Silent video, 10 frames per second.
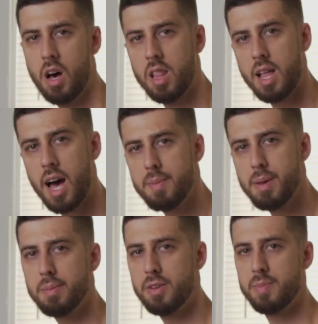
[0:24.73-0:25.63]
A lot of
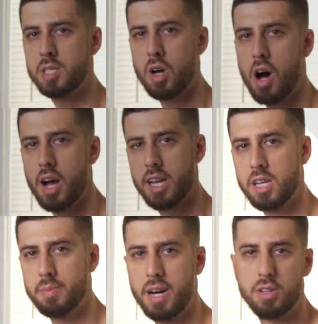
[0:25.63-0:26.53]
people have been
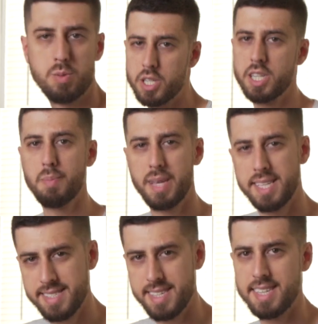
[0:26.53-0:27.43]
talking about switching to
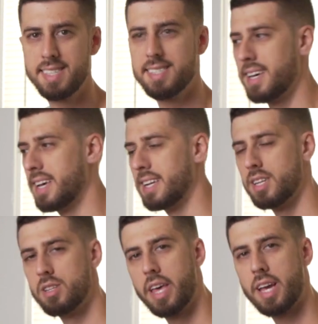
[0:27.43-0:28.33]
PCs
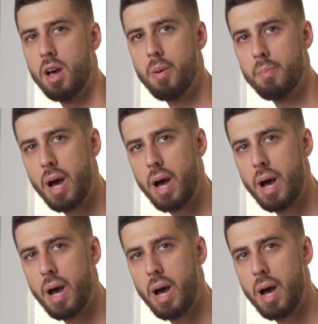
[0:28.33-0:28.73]
and like